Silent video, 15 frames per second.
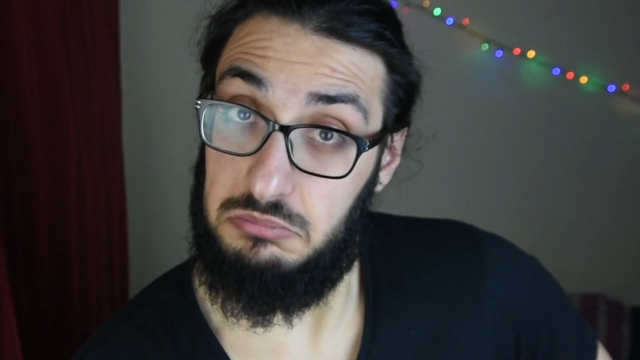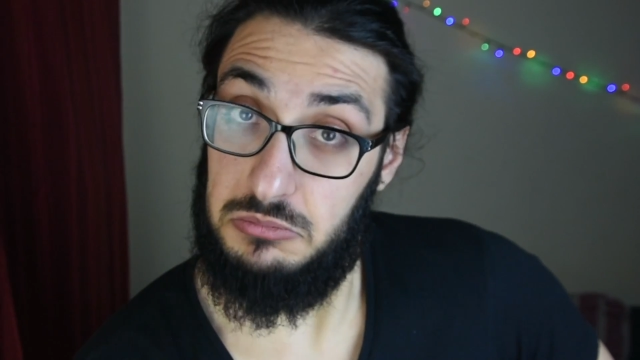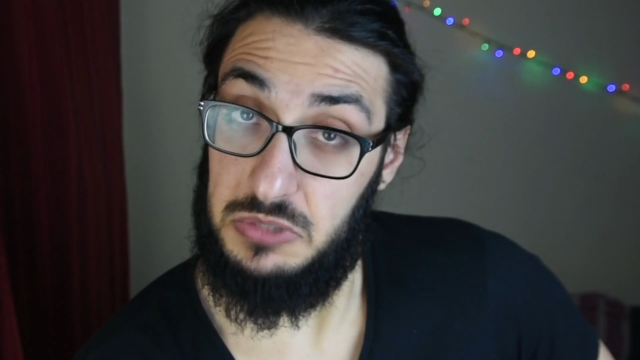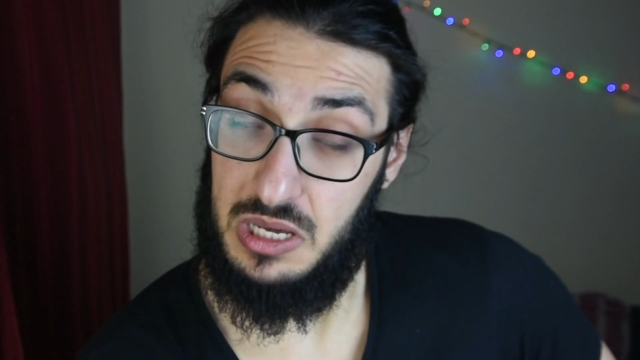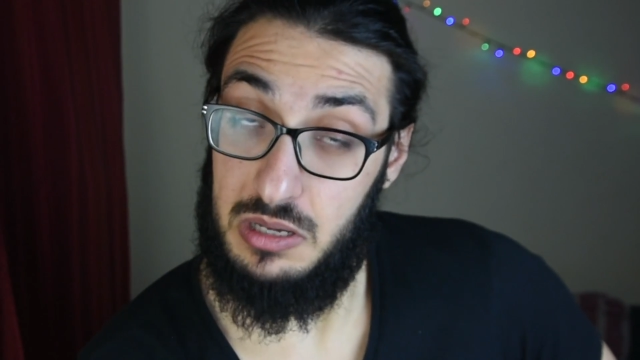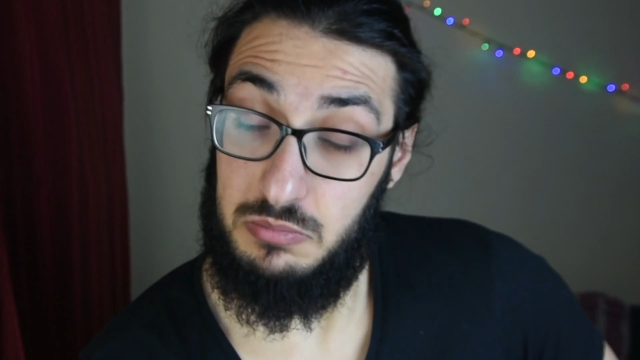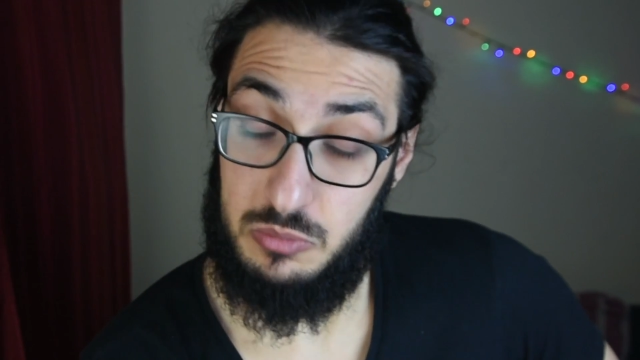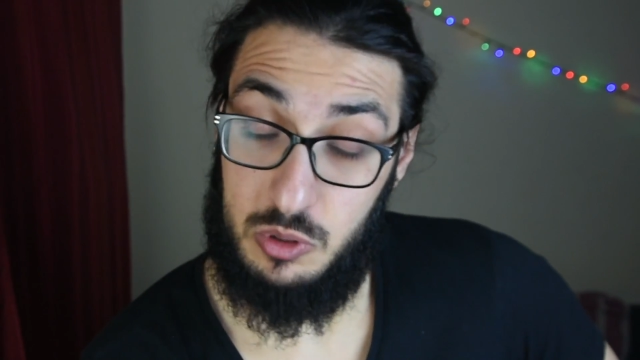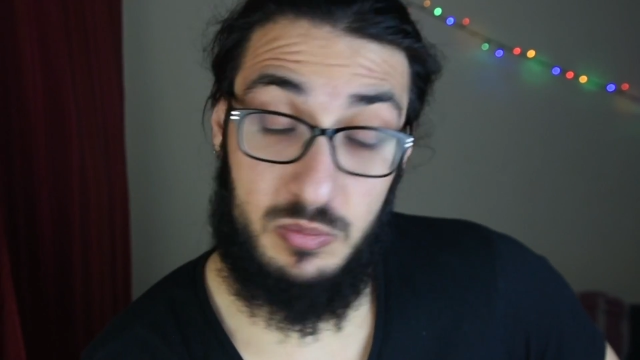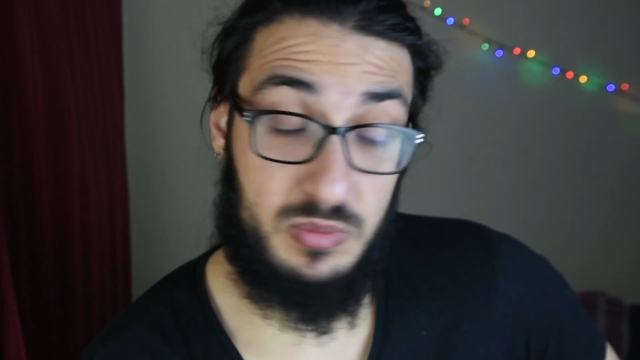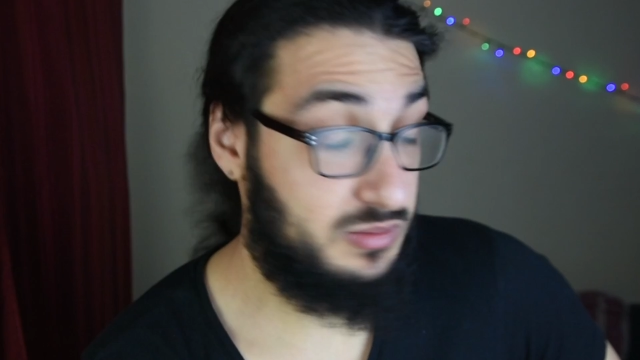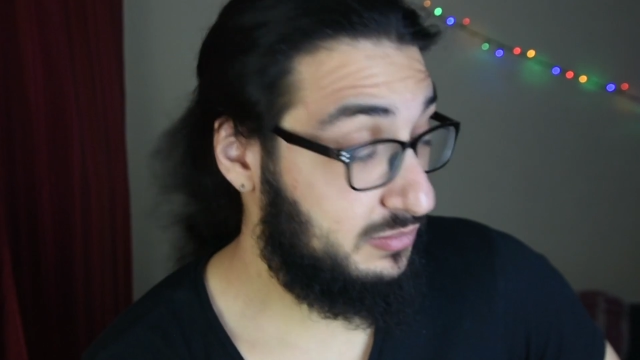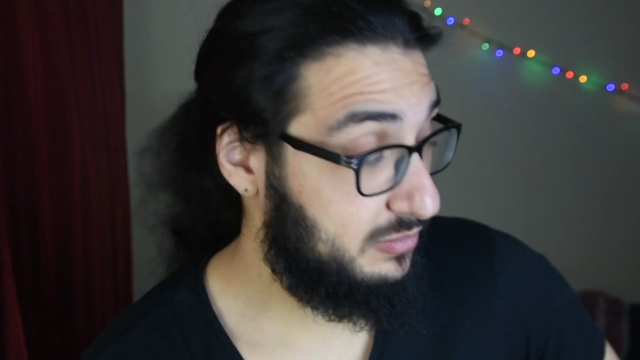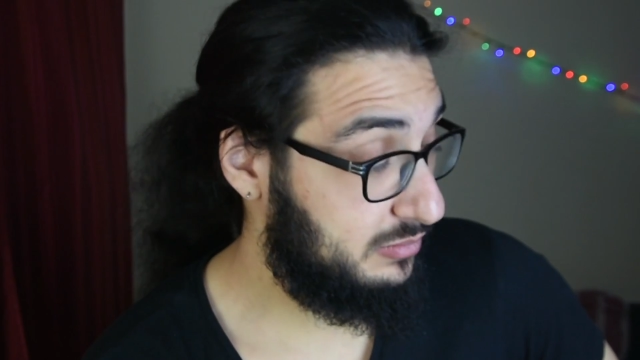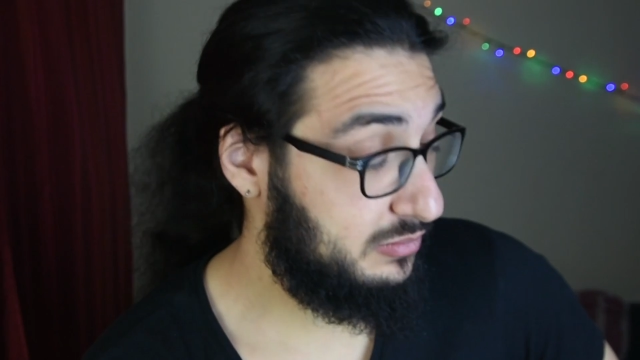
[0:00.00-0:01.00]
Yeah,
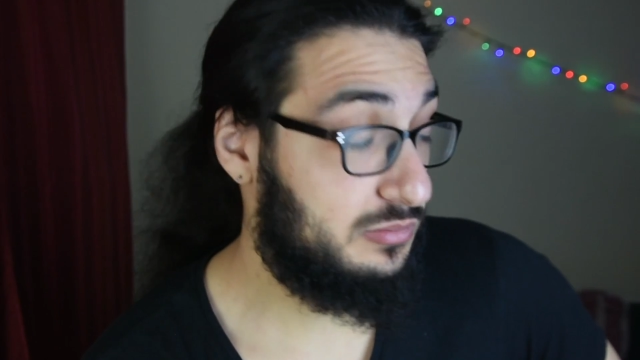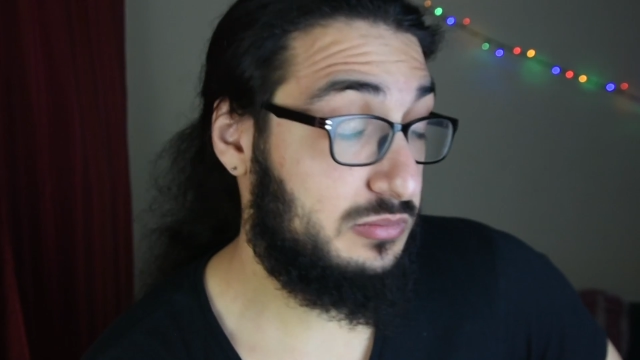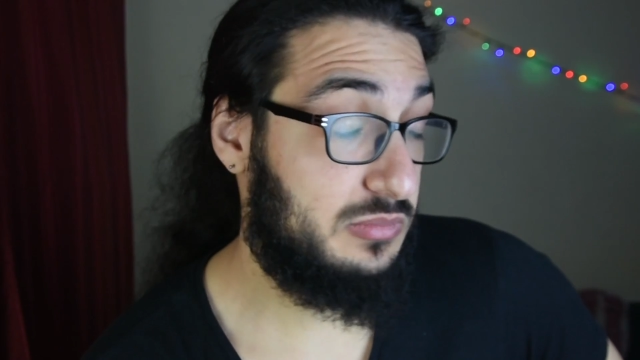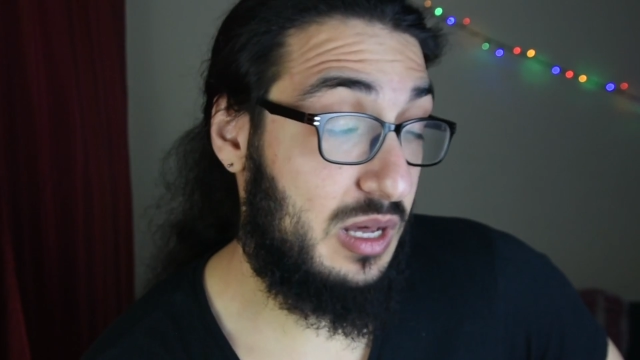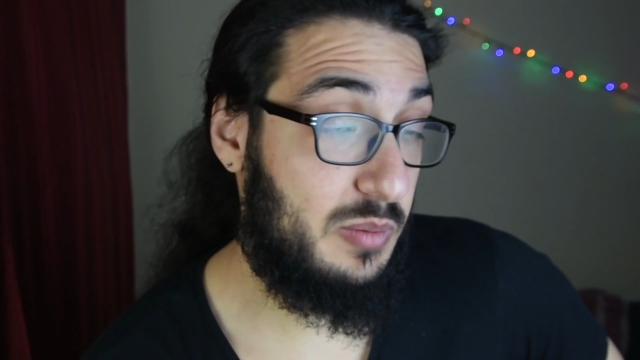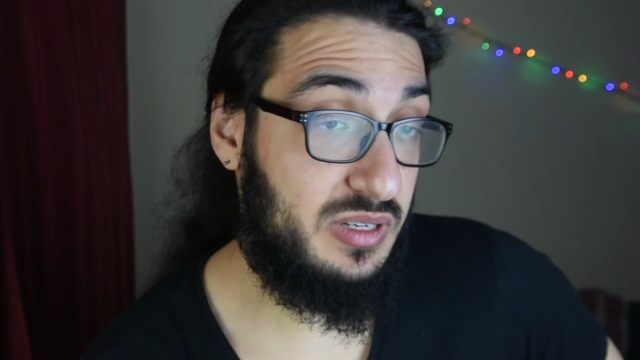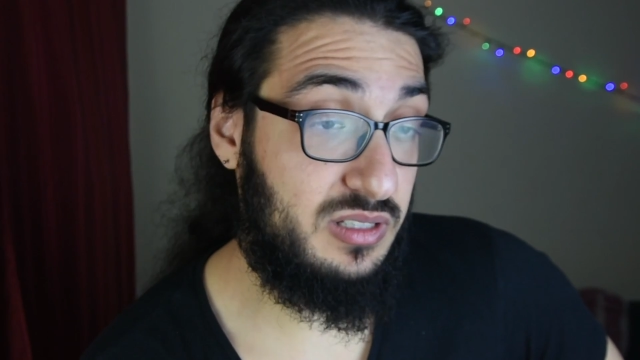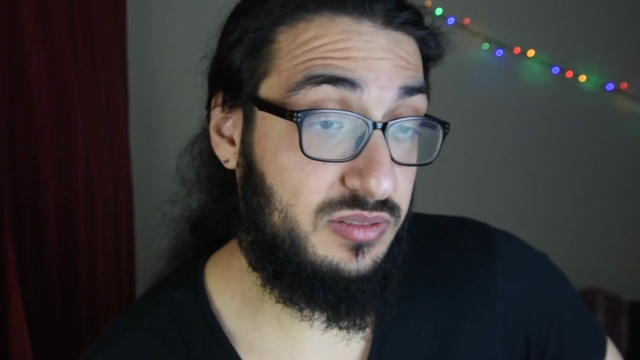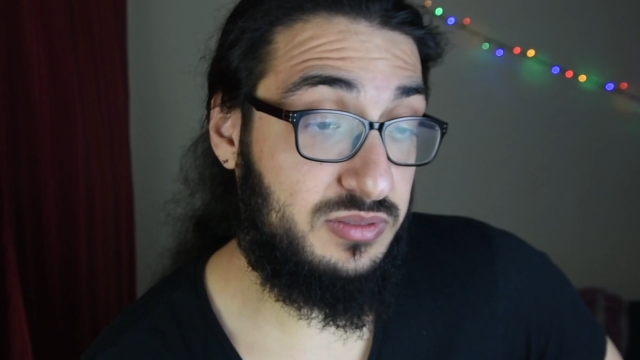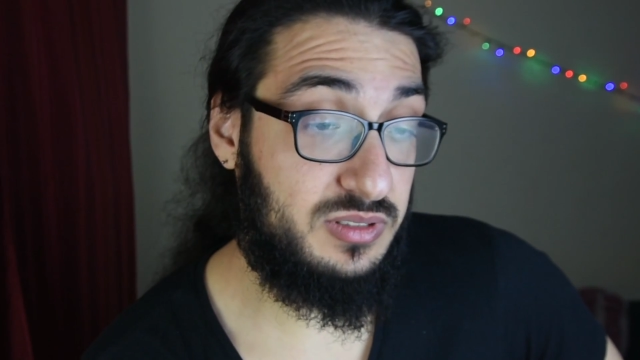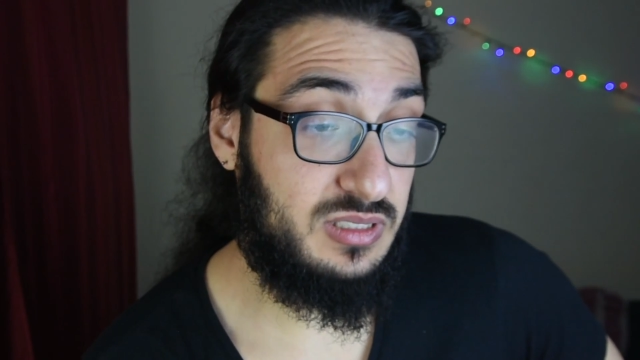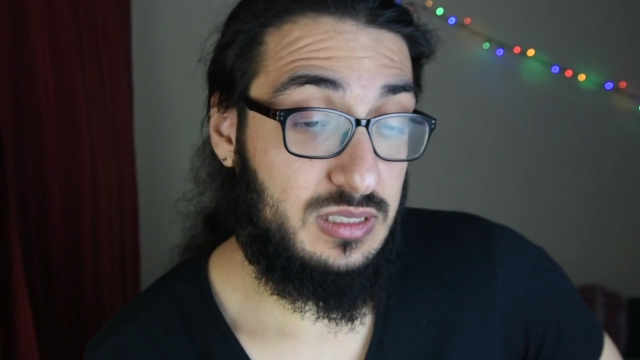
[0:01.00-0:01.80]
probably, I believe.